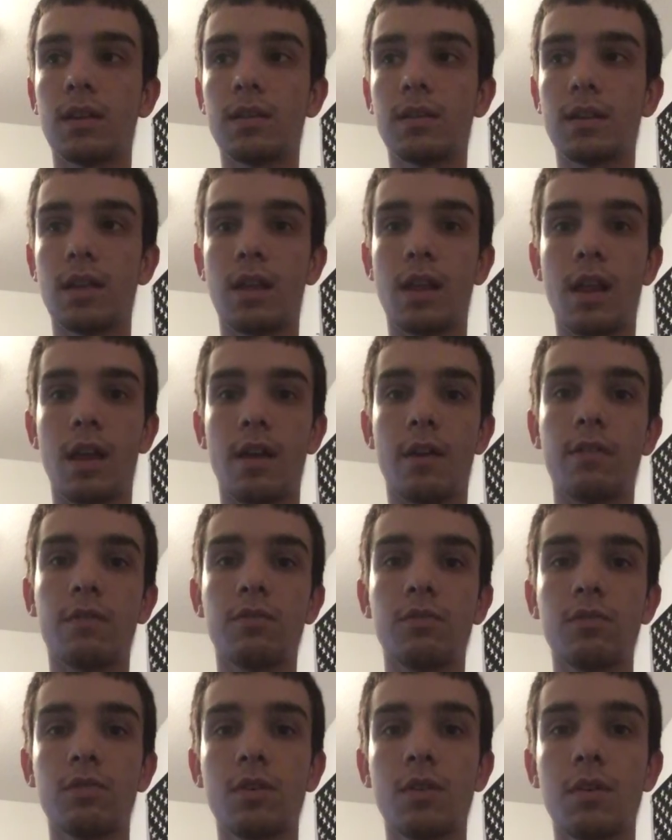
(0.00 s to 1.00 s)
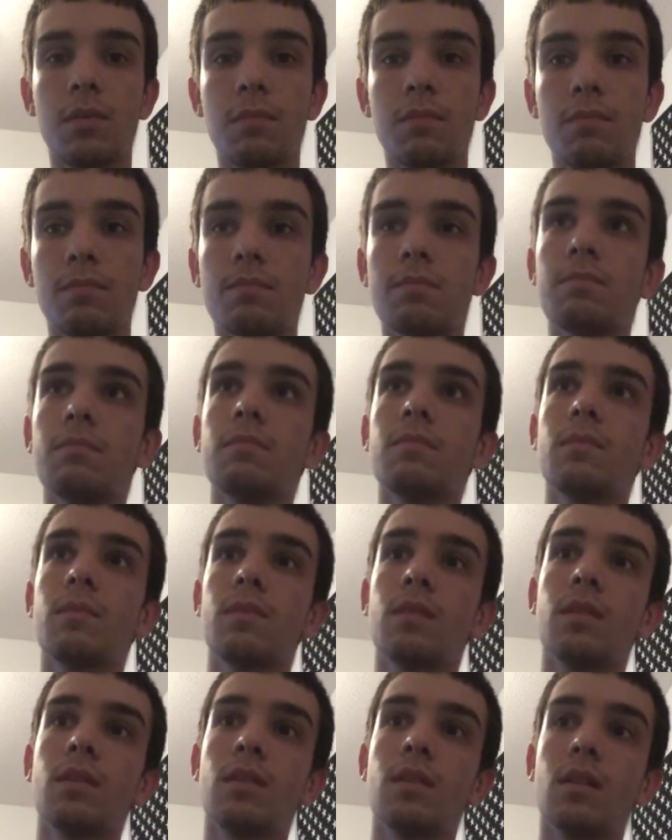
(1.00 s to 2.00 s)
Said F Trump.
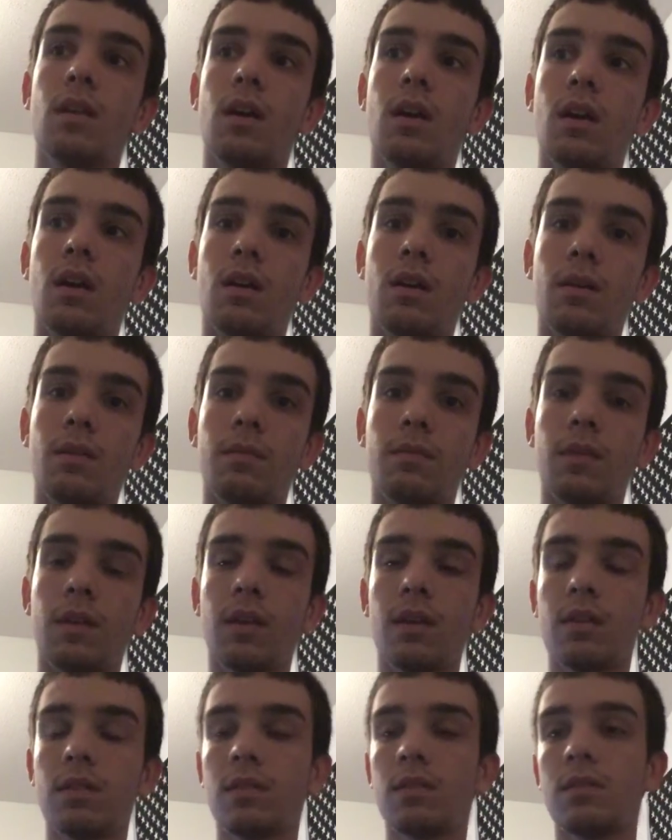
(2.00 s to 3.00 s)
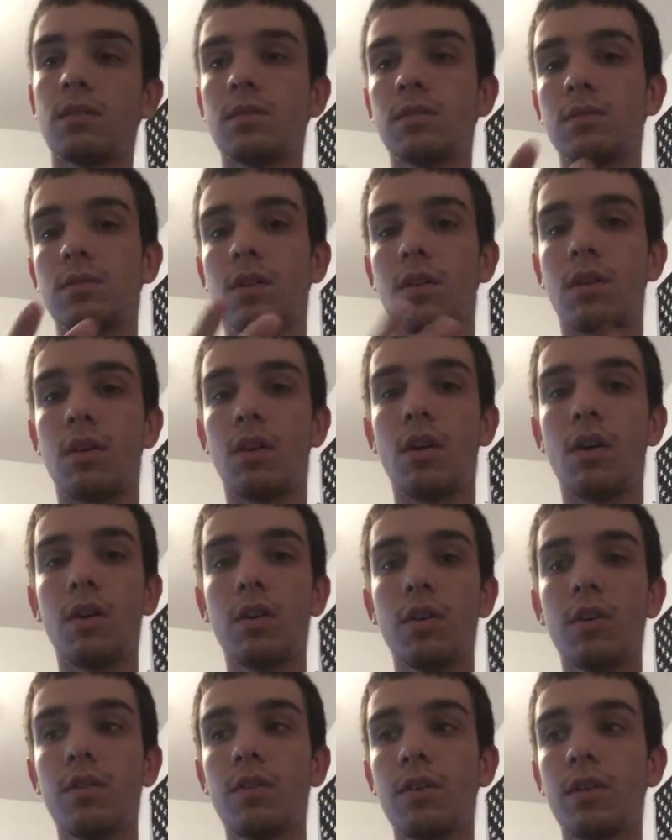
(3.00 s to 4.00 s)
Um, they started
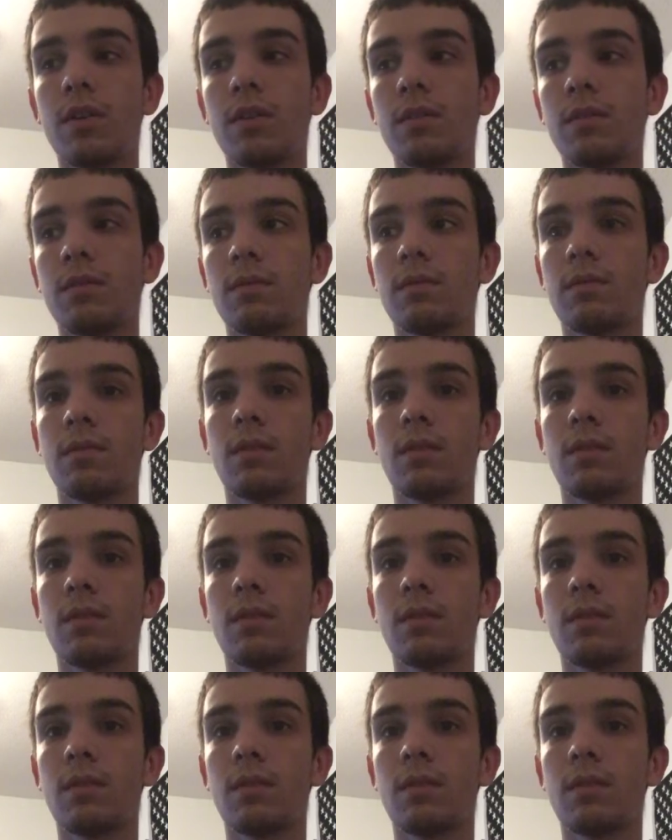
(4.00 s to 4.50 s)
arguing.